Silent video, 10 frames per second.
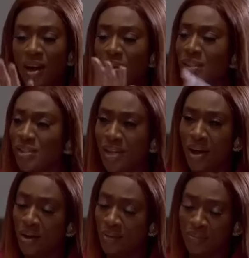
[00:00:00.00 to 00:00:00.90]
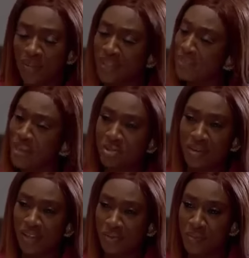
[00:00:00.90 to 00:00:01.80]
Come on, stop. It's my
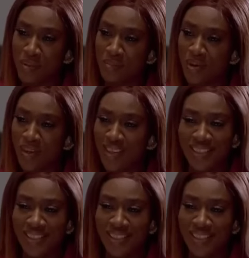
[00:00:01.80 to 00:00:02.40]
treat, remember?